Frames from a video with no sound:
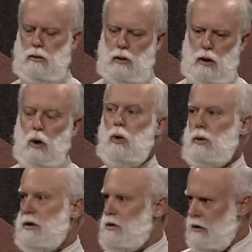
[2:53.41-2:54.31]
a
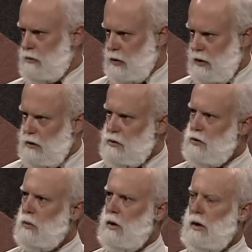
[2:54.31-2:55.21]
holistic approach
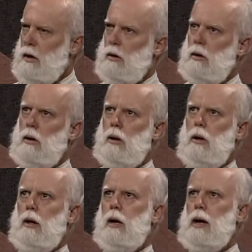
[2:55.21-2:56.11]
where
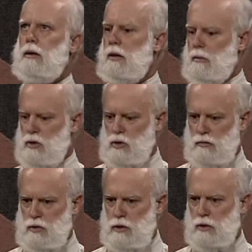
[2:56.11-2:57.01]
academic
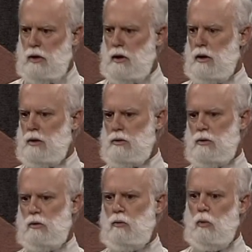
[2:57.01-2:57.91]
service learning is
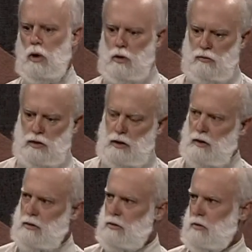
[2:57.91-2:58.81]
sort of woven
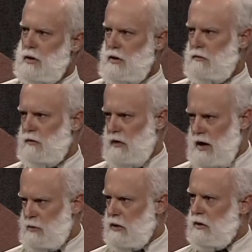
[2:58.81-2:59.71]
into the
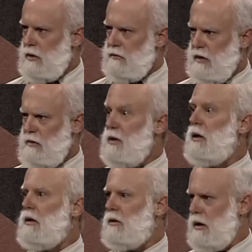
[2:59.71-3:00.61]
fabric of
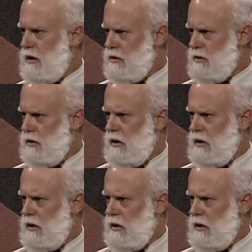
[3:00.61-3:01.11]
everything he does.